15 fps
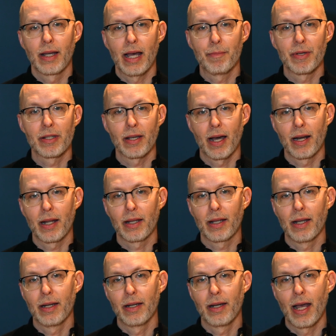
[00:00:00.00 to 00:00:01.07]
episodic
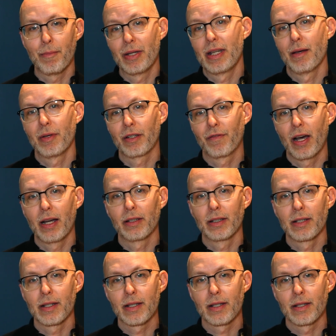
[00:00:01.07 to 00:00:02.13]
and epidemic
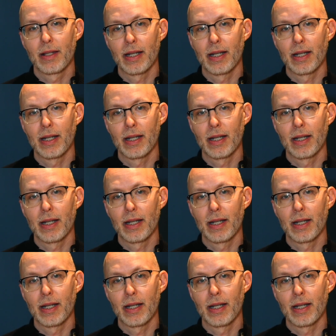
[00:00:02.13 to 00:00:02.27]
violence